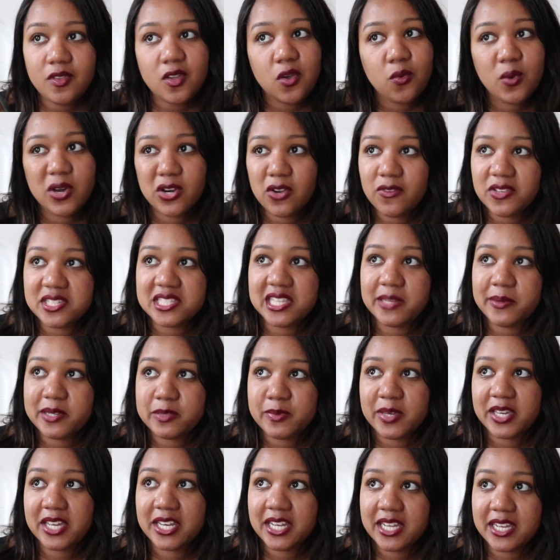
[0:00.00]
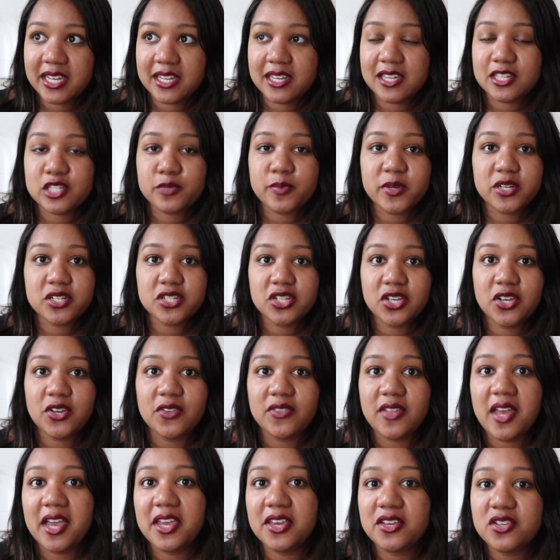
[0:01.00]
one, obviously we're speaking English, but
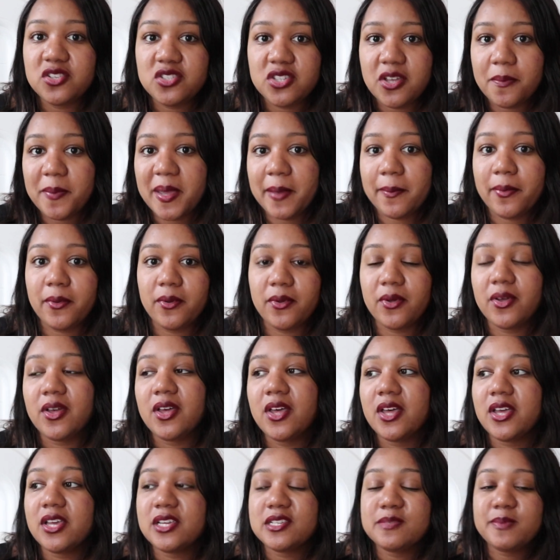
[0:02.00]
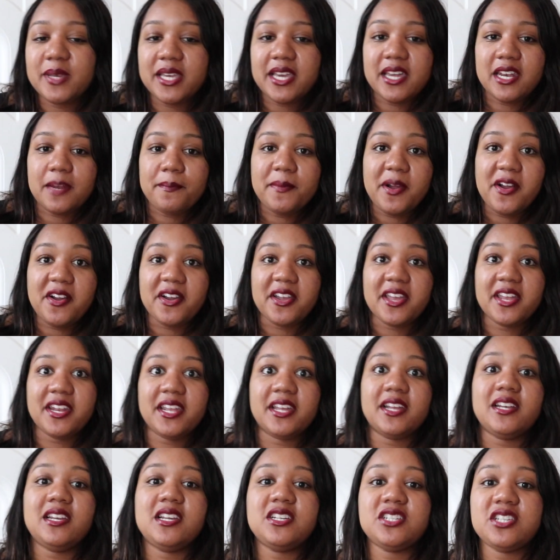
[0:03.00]
2, they're used to people speaking American
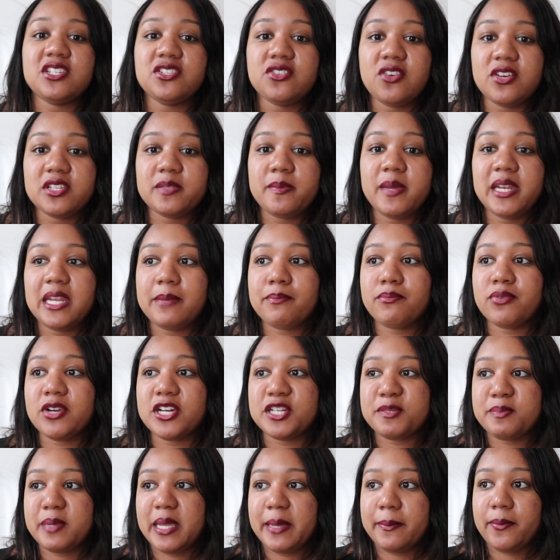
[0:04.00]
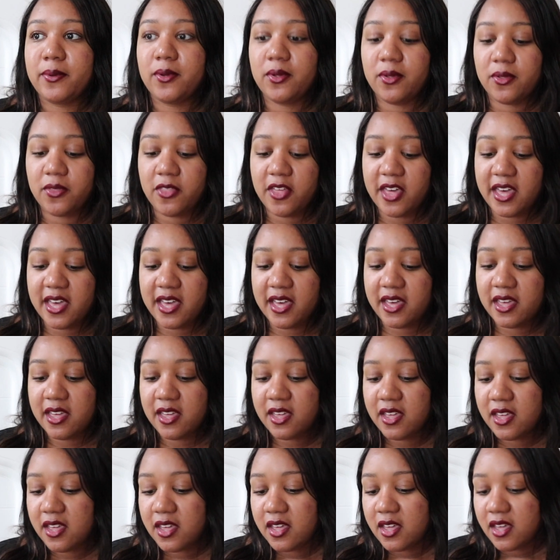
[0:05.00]
English. There's not as many British people there.
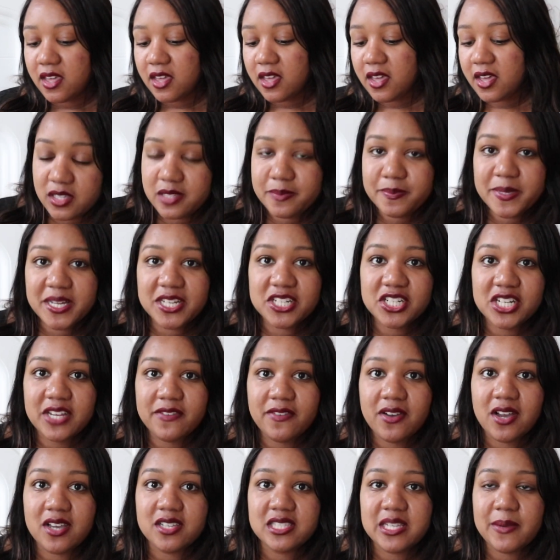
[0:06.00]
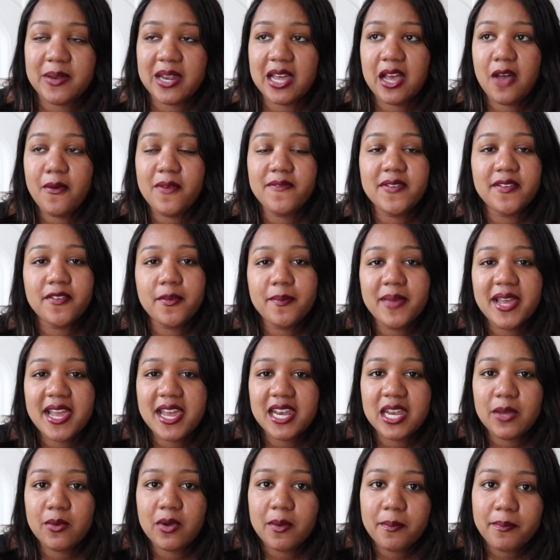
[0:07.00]
Especially for us, they were like, oh, I've never met
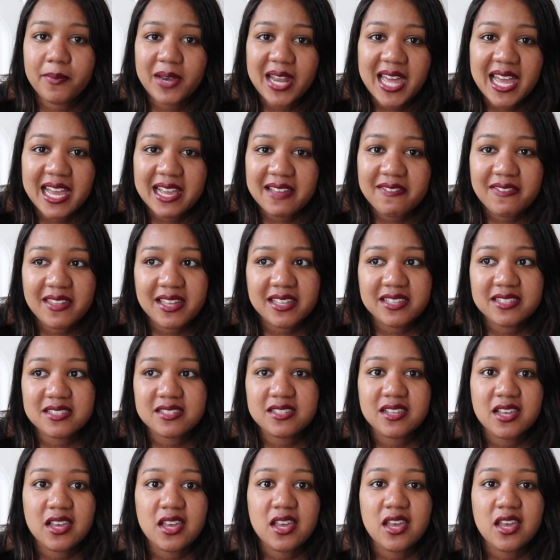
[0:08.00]
anyone black that's